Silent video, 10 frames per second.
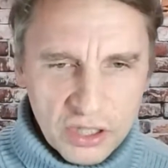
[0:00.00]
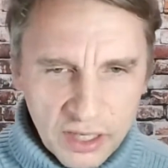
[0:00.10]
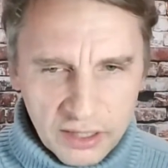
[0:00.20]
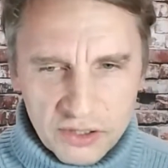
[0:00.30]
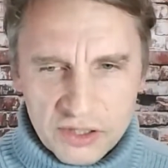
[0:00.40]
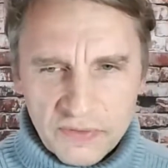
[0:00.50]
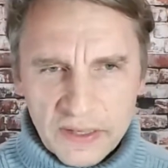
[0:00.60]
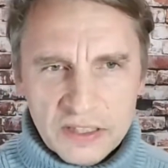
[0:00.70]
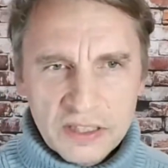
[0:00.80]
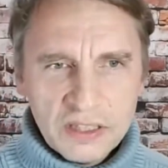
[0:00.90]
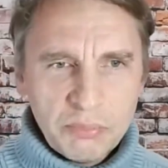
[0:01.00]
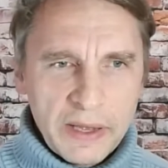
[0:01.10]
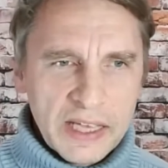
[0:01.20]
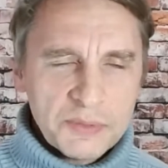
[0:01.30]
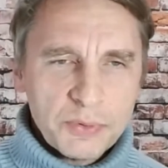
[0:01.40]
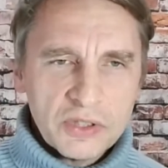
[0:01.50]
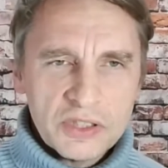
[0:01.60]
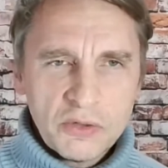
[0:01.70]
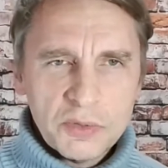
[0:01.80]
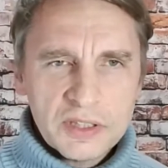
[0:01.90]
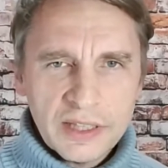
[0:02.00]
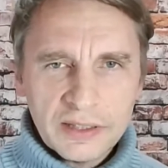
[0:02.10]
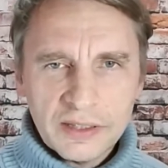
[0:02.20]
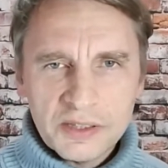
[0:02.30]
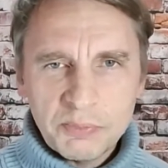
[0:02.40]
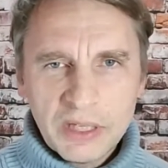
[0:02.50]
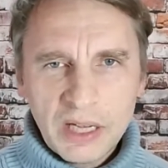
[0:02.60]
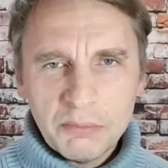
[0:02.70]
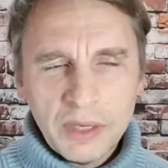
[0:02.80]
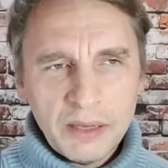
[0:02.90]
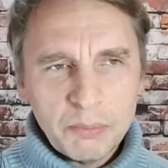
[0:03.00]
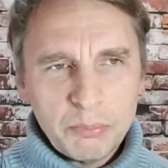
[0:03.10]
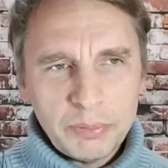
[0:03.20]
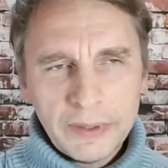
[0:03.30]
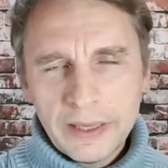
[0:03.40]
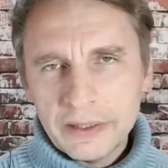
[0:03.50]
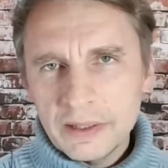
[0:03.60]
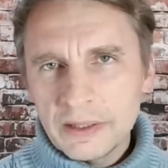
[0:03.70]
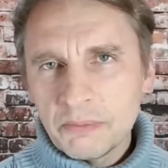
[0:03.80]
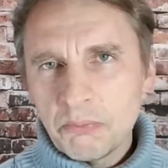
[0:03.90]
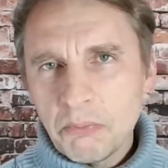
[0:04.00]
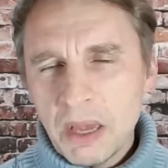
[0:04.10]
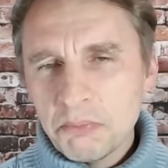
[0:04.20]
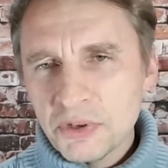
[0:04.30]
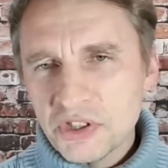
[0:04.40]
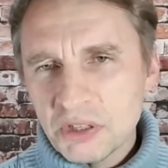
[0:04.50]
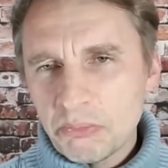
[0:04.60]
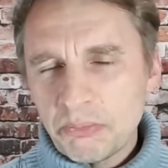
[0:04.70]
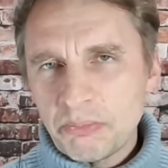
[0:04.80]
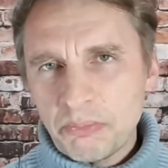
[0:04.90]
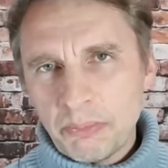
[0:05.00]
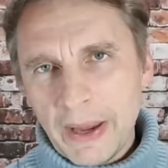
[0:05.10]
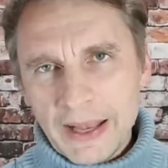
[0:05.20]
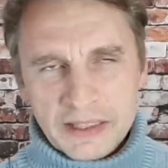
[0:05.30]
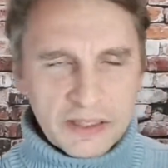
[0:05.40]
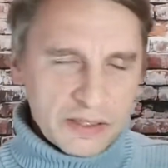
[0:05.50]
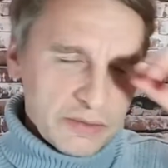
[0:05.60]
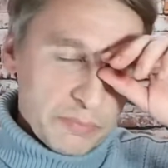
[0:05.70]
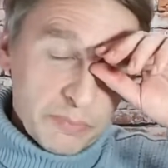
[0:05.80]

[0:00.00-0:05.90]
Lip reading: Because the vaccine passport, it's almost like it's become a bloody membership pass,